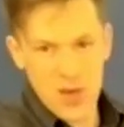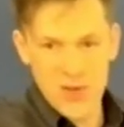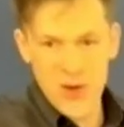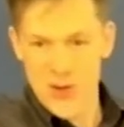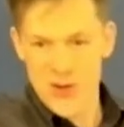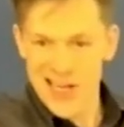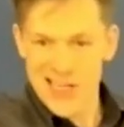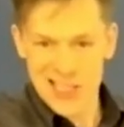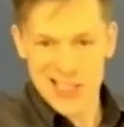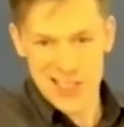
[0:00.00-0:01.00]
you have no
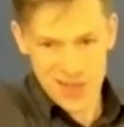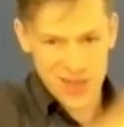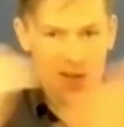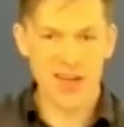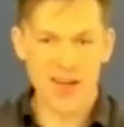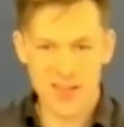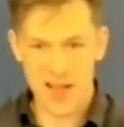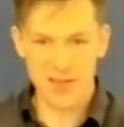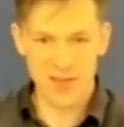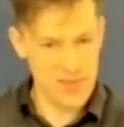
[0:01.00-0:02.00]
relations, and on the other hand,
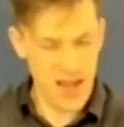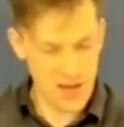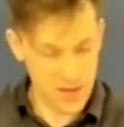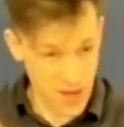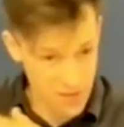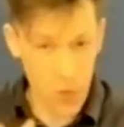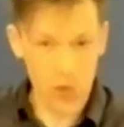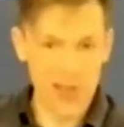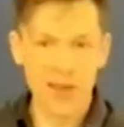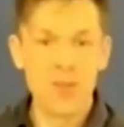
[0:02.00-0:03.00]
you have all